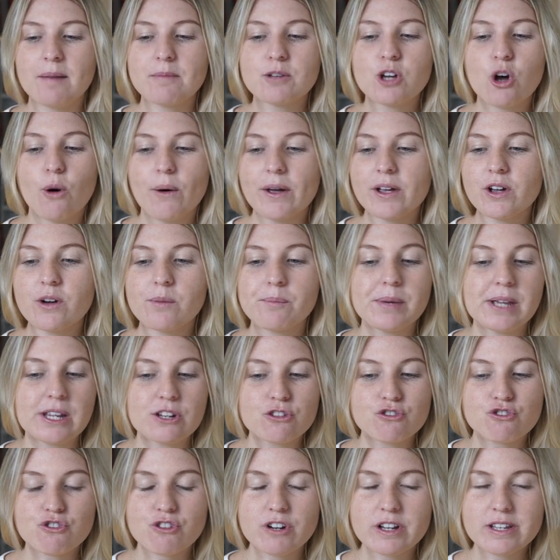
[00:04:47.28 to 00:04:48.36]
going on
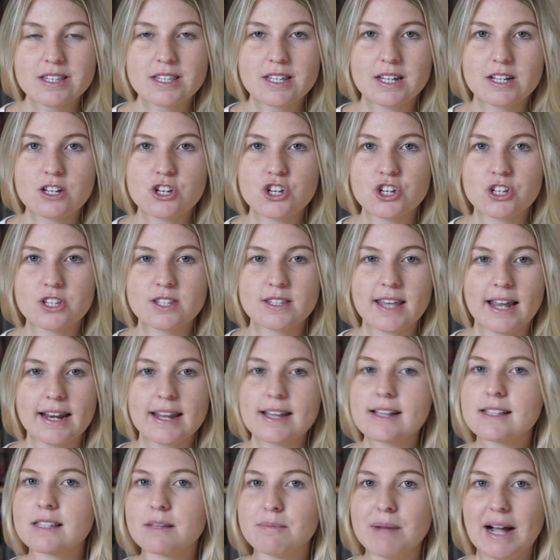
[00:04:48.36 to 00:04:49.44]
Pinterest and just
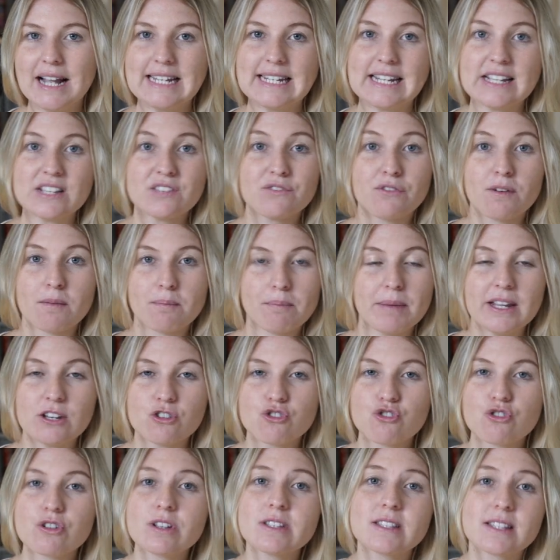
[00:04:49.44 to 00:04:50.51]
getting some ideas from
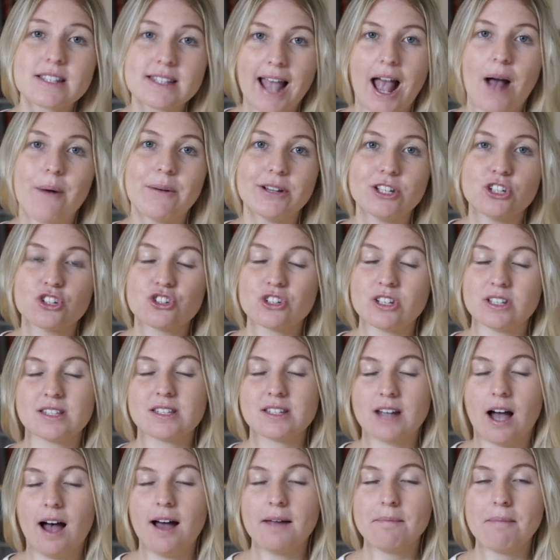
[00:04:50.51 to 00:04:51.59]
Pinterest is how I usually
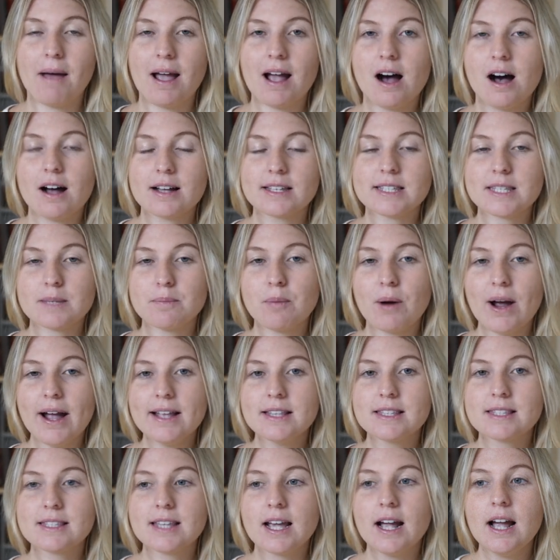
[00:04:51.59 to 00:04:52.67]
start my art
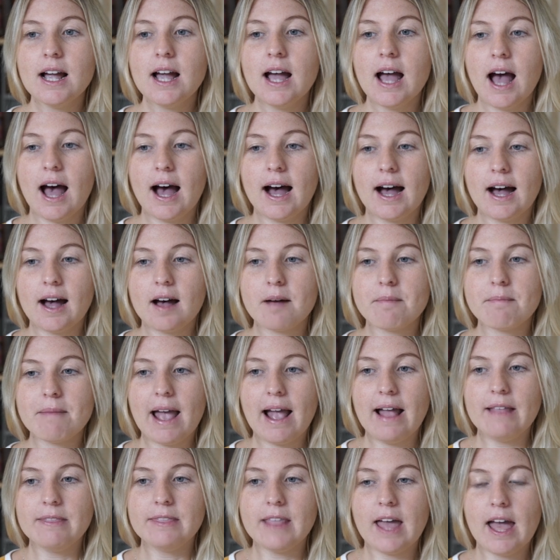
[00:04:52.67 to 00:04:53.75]
spreads.
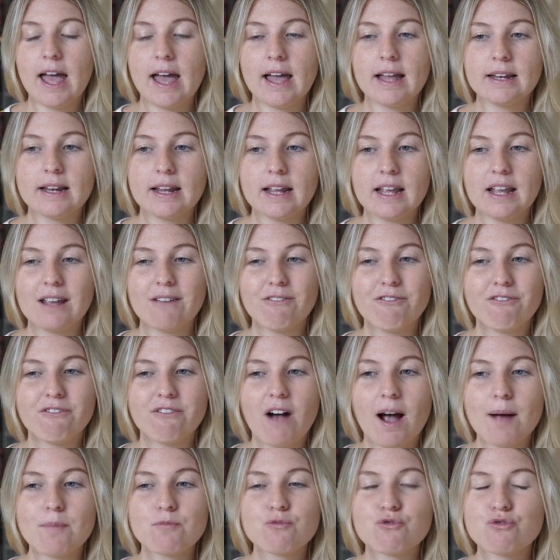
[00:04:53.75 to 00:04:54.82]
And then if
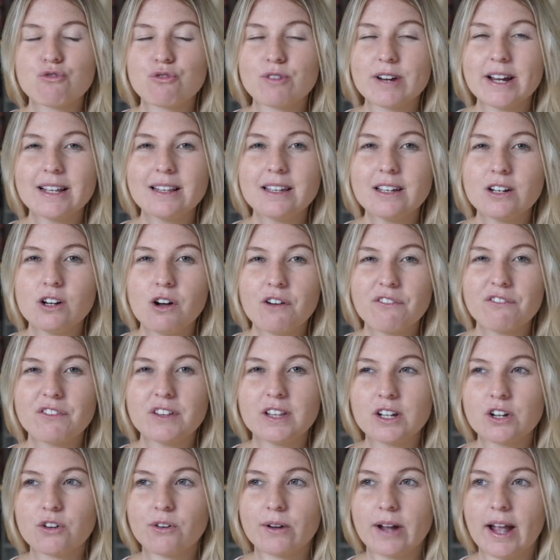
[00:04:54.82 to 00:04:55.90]
I'm really not
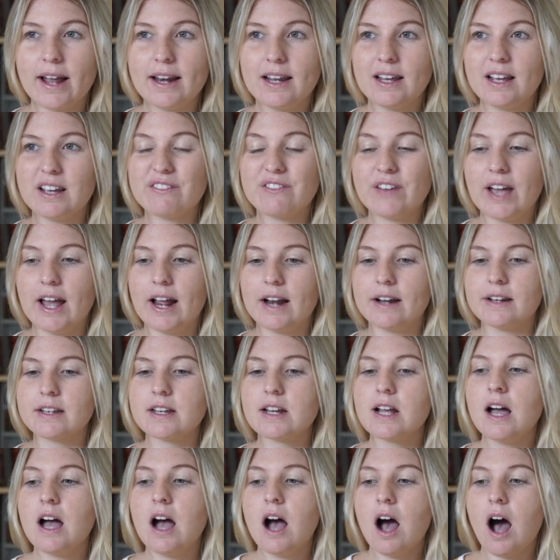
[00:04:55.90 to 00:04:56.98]
feeling creative and
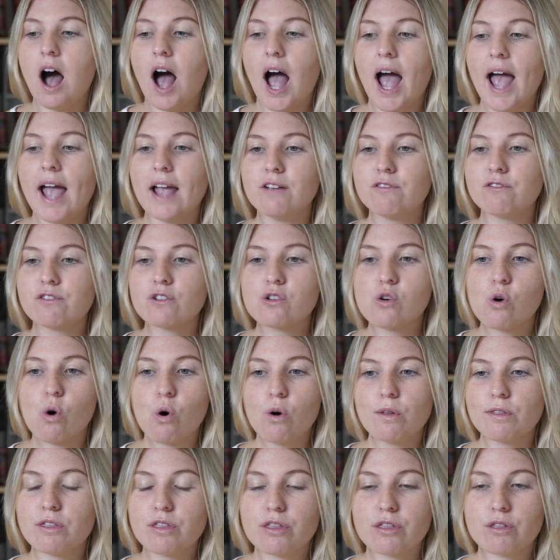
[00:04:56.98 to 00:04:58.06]
I've
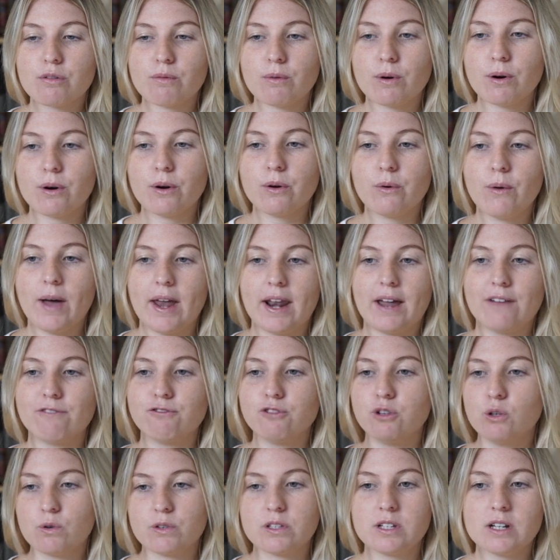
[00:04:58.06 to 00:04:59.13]
gone through and I've
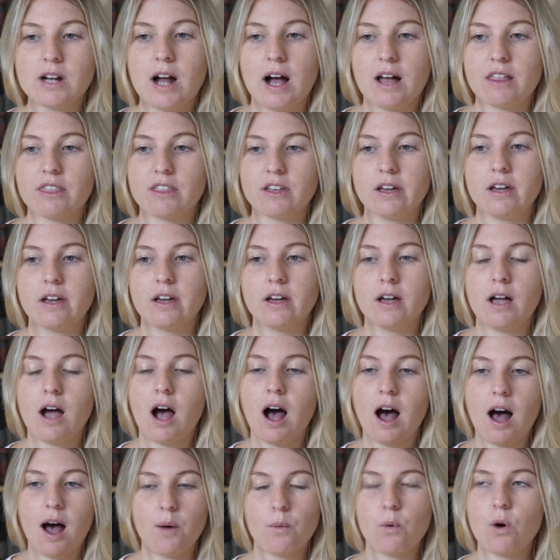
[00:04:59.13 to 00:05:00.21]
looked at other
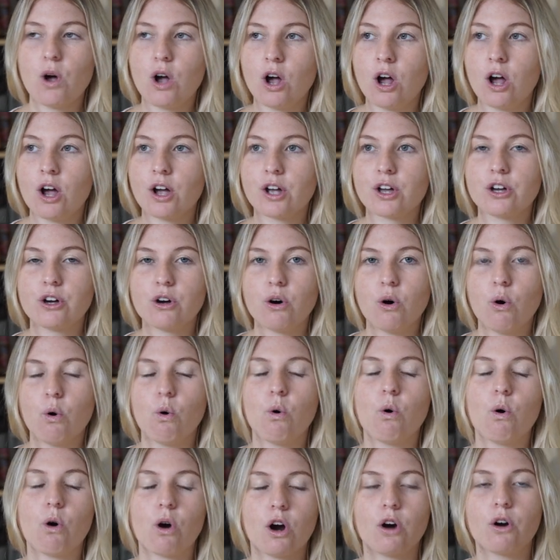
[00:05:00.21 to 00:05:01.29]
artwork,
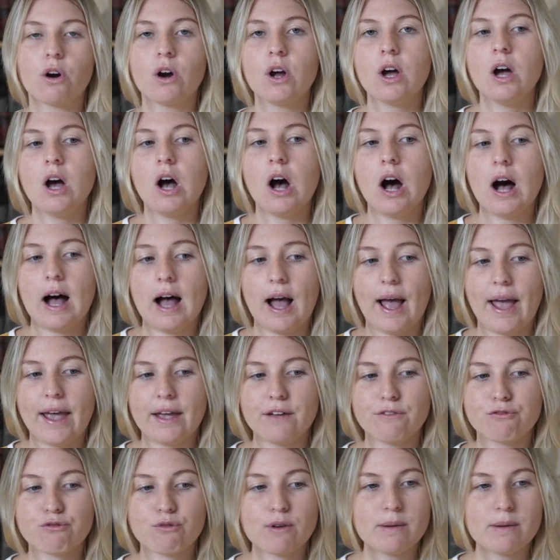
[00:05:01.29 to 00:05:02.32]
or I've